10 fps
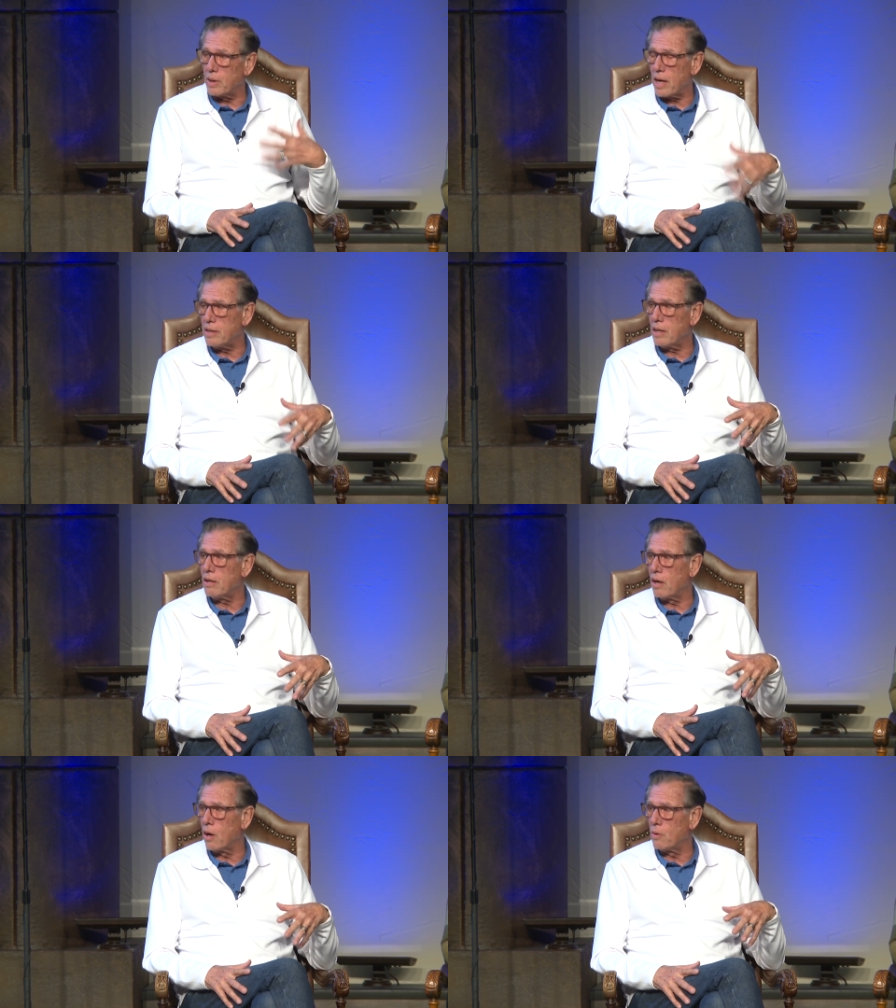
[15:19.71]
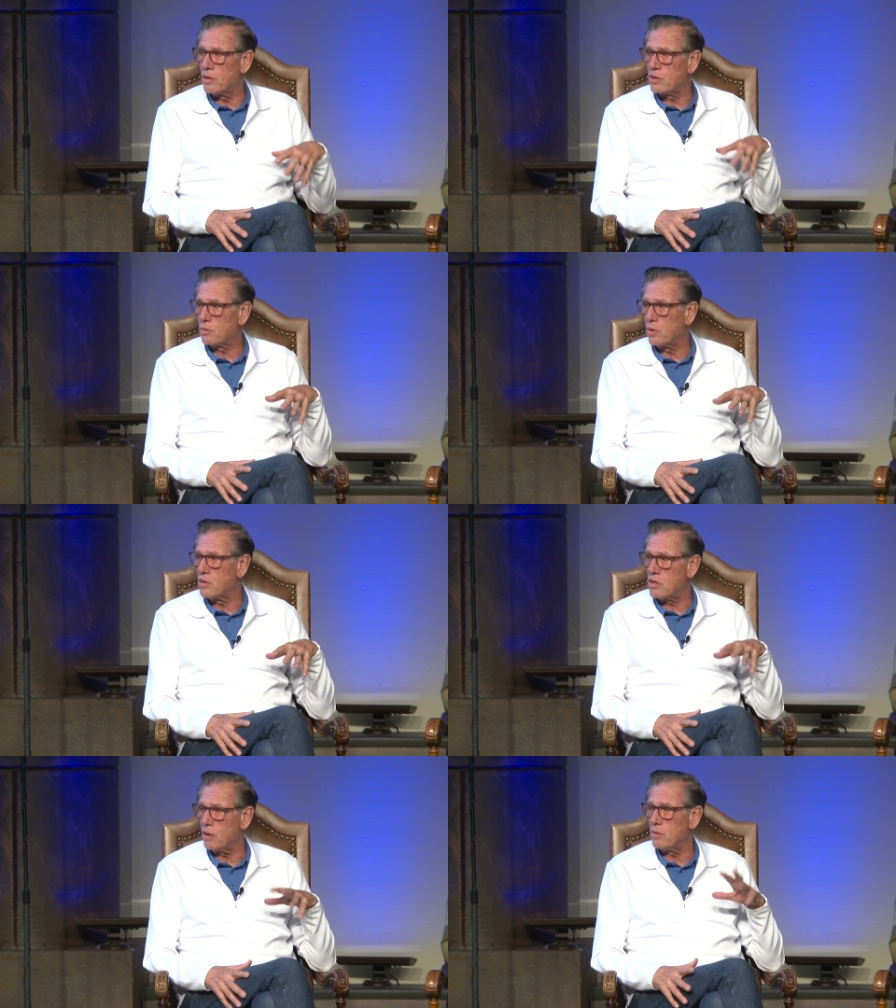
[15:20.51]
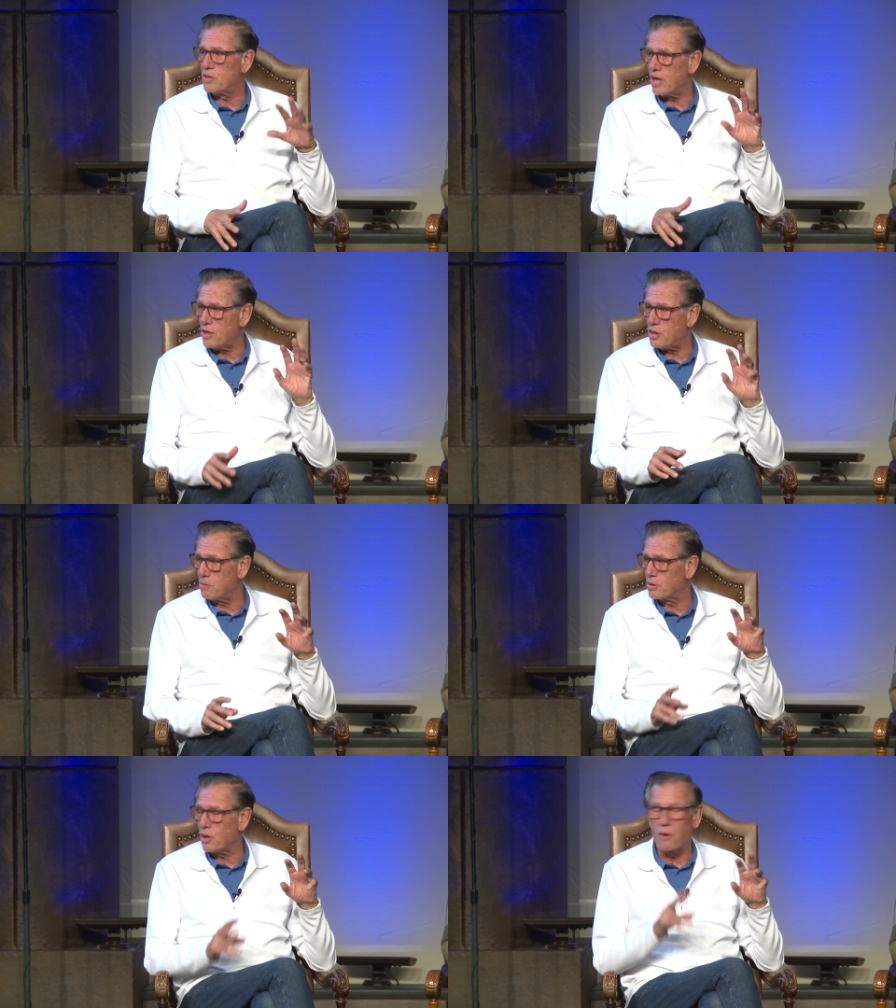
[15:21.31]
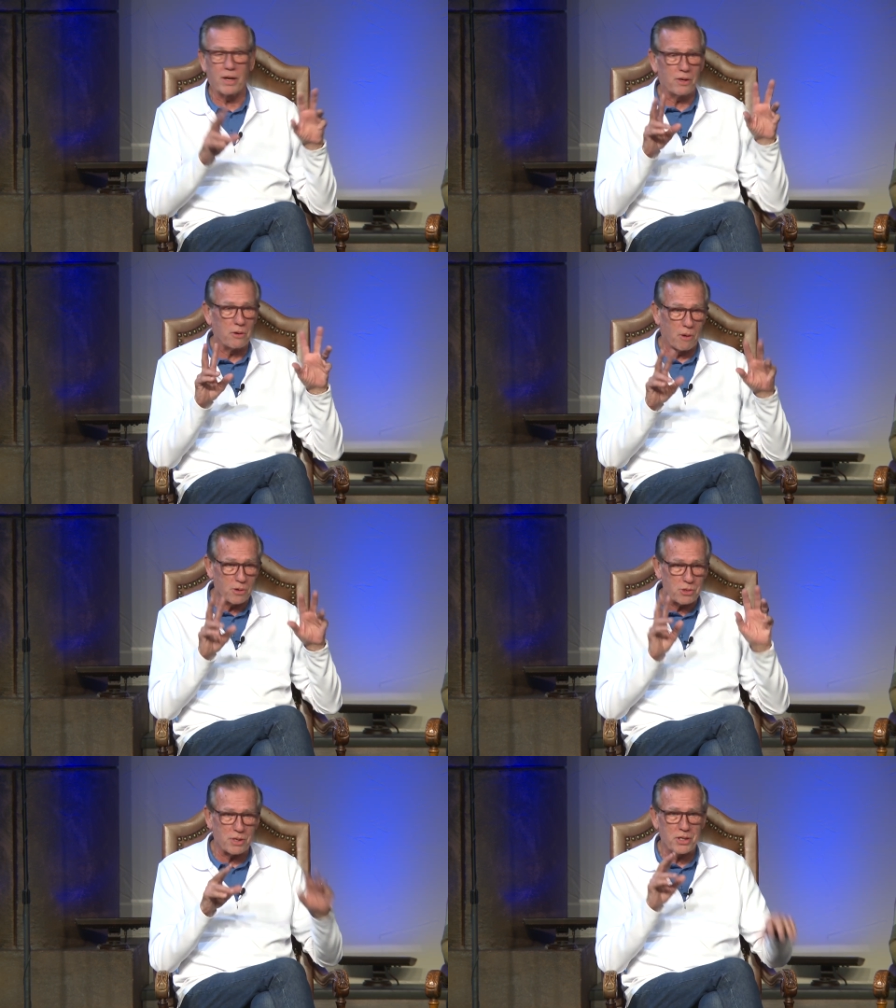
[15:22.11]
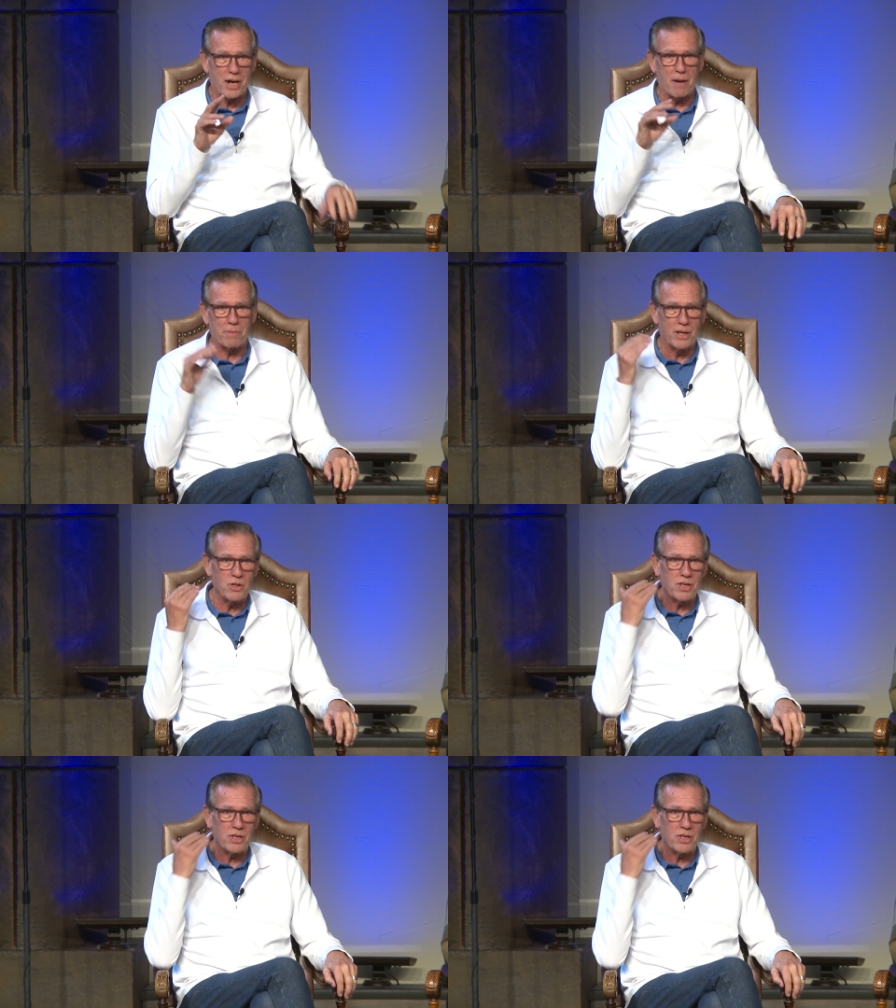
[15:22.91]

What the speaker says: What I didn't know is when she would say she was going grocery shopping,